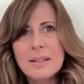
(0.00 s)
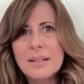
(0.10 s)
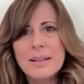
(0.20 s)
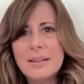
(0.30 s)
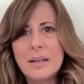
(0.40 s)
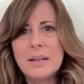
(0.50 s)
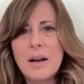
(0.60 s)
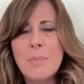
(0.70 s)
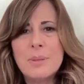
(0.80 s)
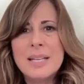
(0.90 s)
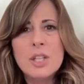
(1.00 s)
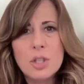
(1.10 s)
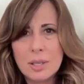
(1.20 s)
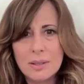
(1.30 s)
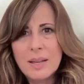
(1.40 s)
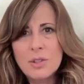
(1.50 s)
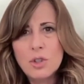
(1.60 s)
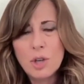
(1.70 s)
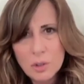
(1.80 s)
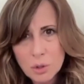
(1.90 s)
like a competition
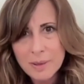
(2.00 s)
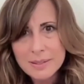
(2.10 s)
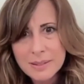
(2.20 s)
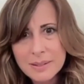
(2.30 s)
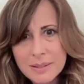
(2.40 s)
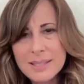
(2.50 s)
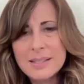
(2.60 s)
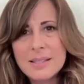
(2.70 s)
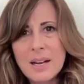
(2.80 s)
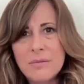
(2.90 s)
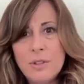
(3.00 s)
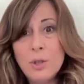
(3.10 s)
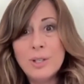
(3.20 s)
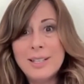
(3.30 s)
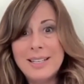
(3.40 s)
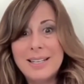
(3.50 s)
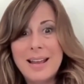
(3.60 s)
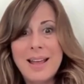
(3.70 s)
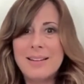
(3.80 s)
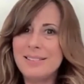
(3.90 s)
and judgment instead of unity
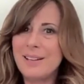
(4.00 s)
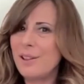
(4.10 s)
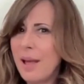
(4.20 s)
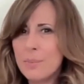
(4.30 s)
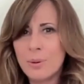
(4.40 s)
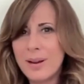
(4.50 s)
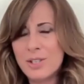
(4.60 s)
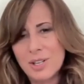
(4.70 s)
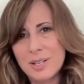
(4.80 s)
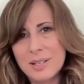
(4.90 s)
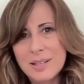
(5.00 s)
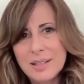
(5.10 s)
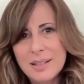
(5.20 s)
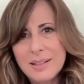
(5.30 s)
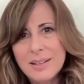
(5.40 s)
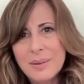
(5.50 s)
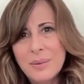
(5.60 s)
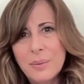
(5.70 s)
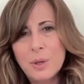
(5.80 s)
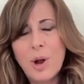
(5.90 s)
and collaboration.
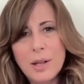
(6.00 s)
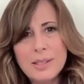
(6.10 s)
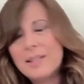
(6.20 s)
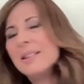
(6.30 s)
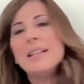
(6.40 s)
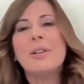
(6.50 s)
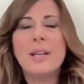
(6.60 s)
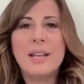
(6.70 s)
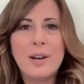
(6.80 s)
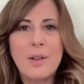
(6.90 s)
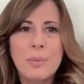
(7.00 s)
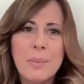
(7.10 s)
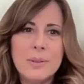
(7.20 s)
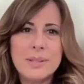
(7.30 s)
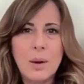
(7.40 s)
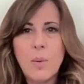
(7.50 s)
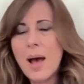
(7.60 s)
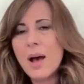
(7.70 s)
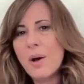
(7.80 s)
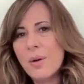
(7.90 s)
We're constantly looking at other people saying,
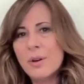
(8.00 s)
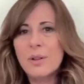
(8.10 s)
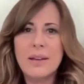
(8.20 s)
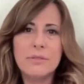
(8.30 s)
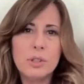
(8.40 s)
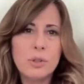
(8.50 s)
wow, their life is